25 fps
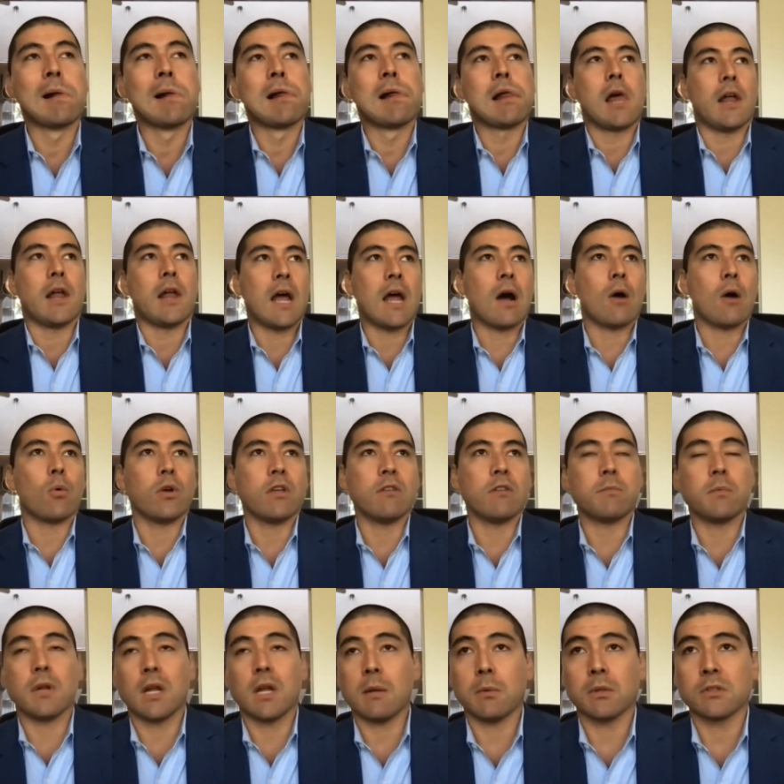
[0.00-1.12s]
And how we've
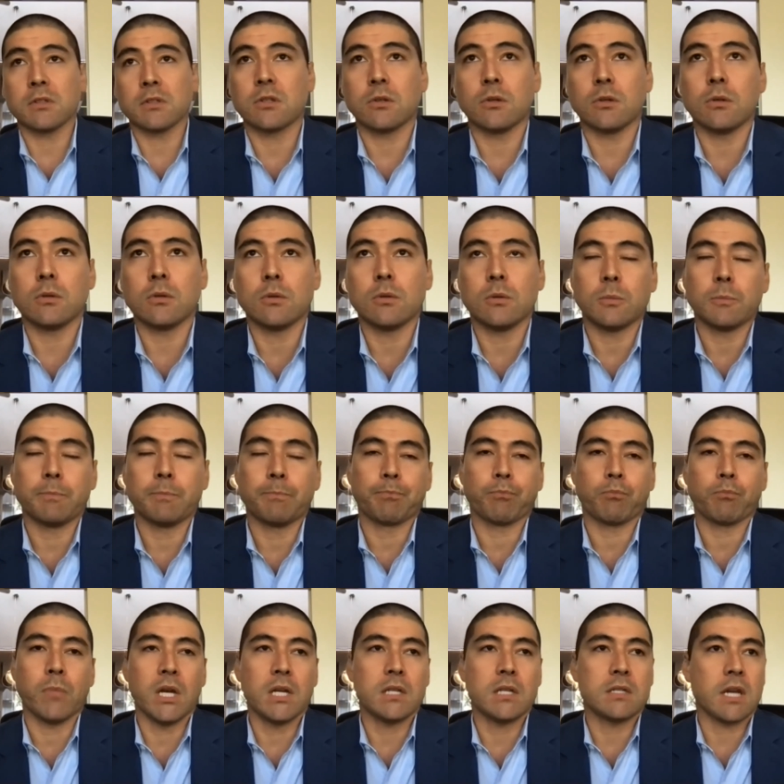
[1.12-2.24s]
been able to
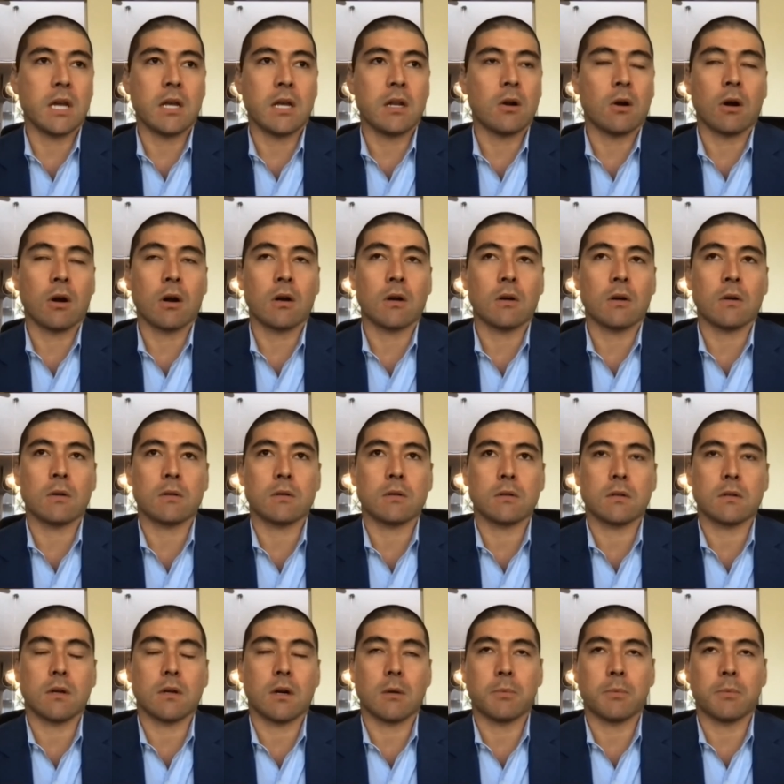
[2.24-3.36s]
maintain our
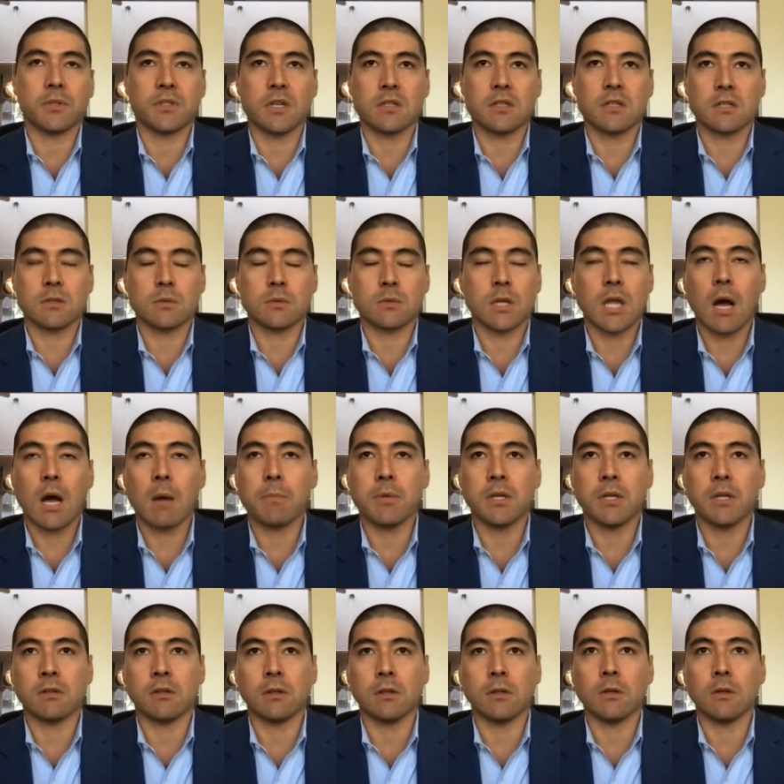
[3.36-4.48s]
positions without
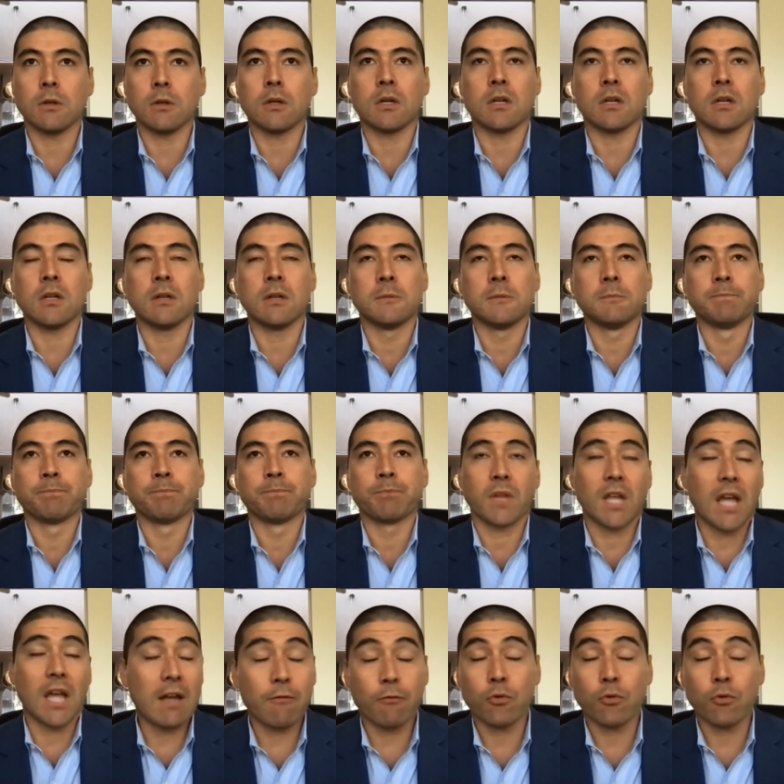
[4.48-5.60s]
being diluted
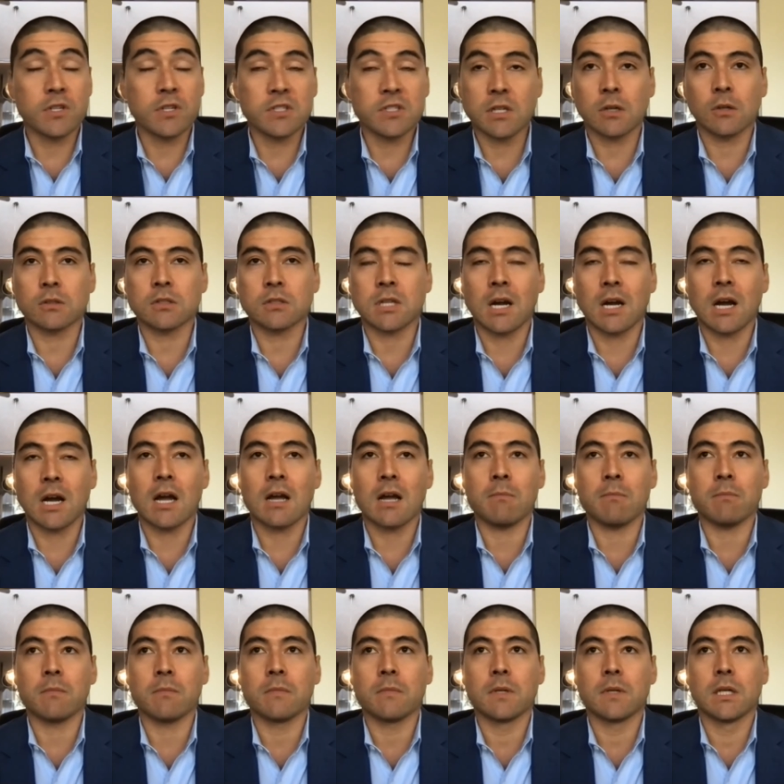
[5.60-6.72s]
every single time
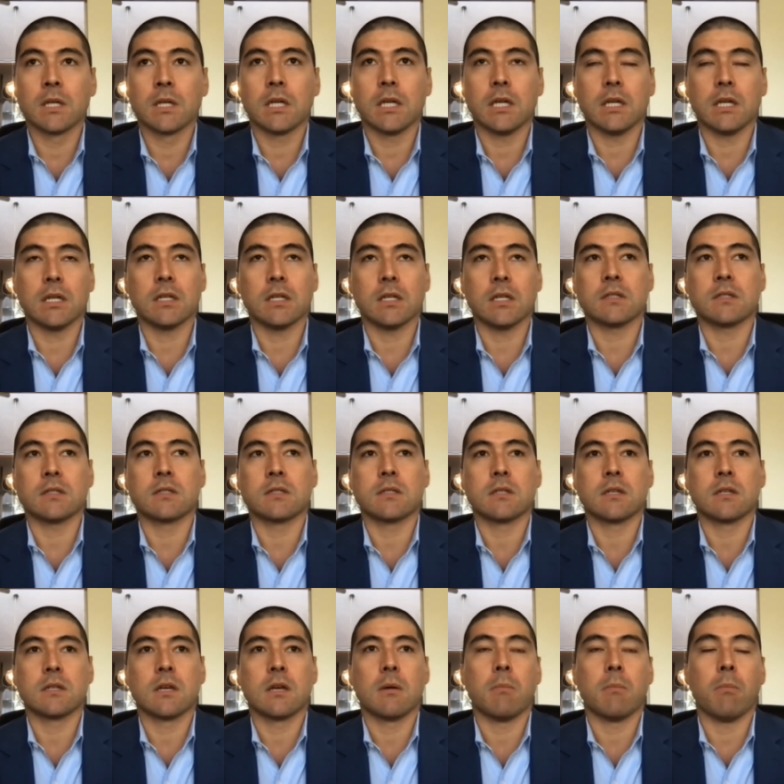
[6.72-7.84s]
is
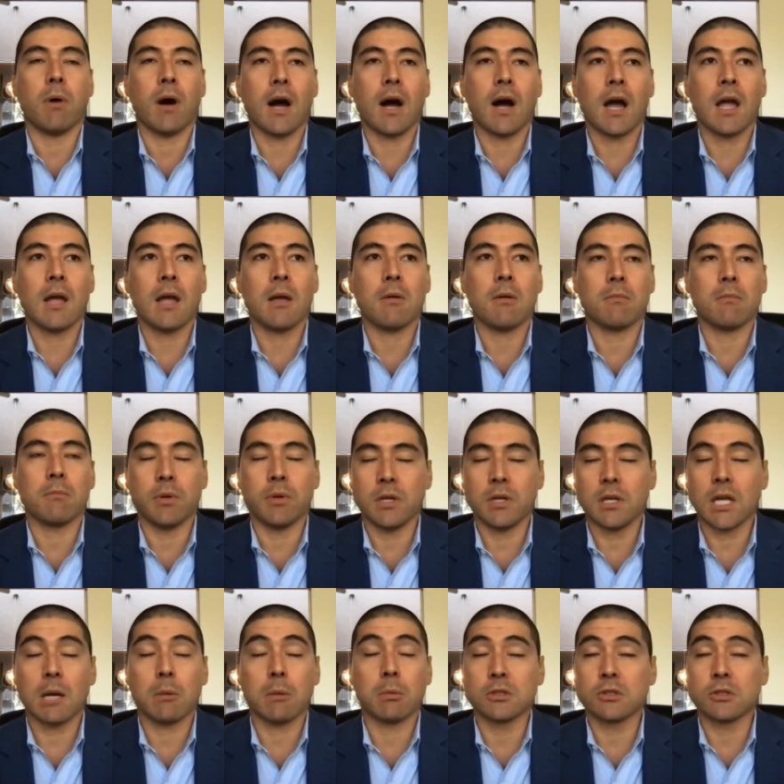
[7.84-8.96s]
by
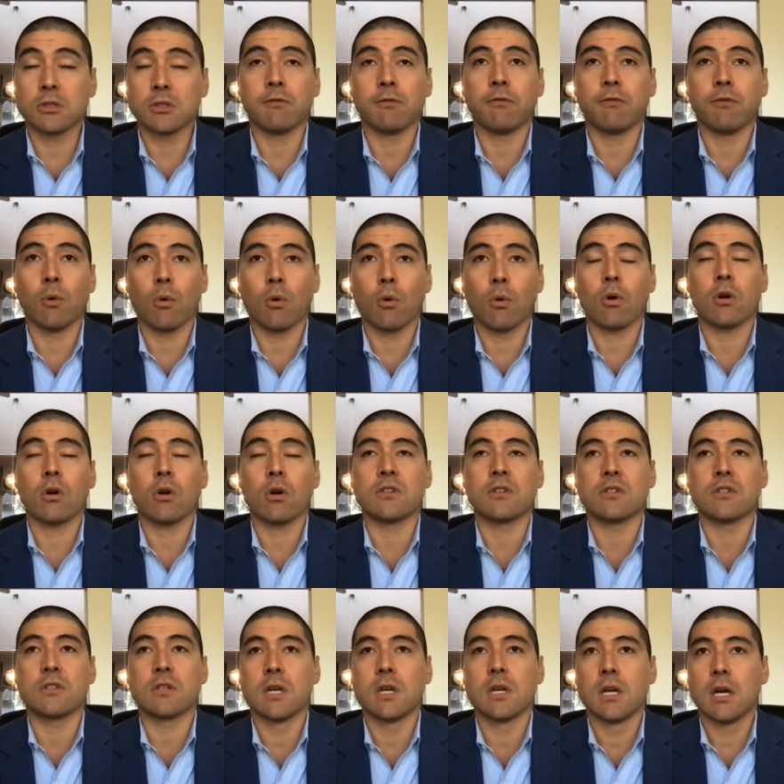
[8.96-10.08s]
being able to forge
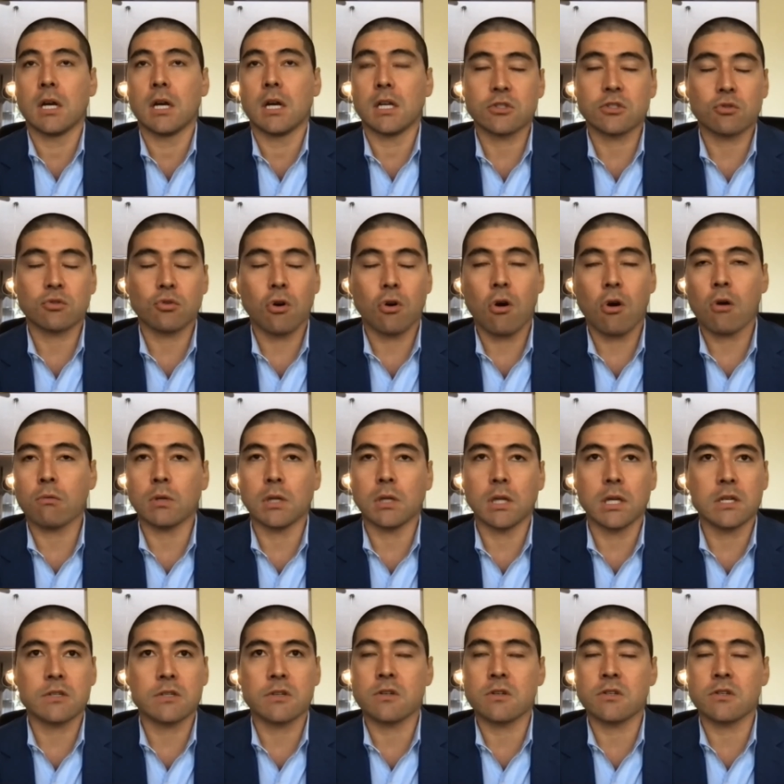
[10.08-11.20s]
a strong
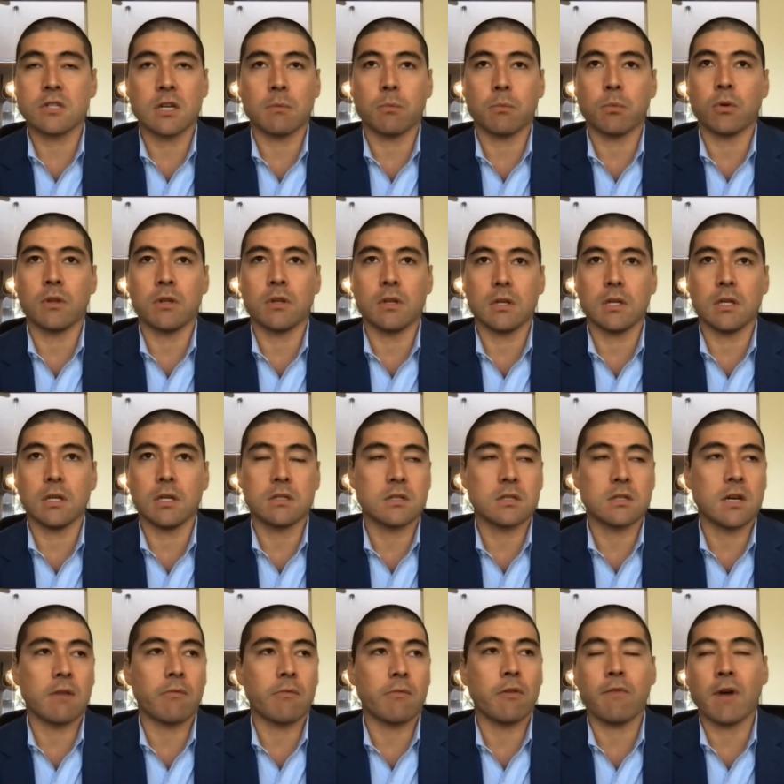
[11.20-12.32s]
relationship with each and
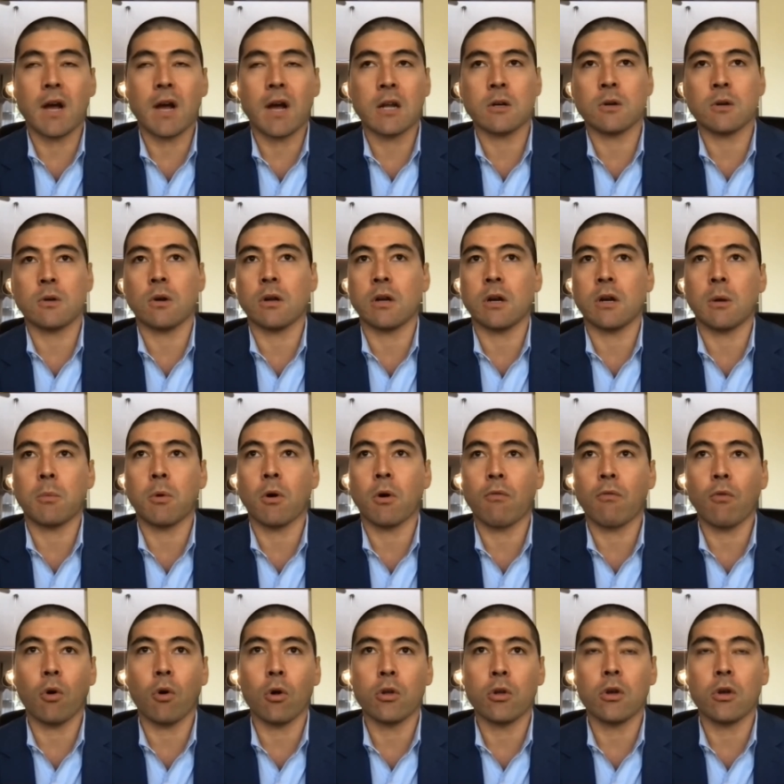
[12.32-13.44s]
every founder on our
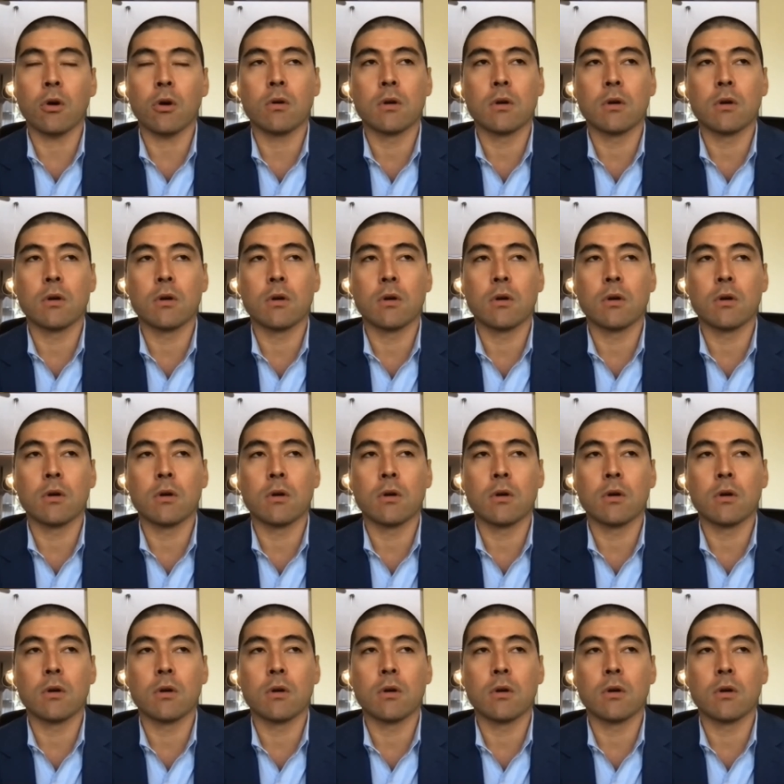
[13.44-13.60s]
portfolio.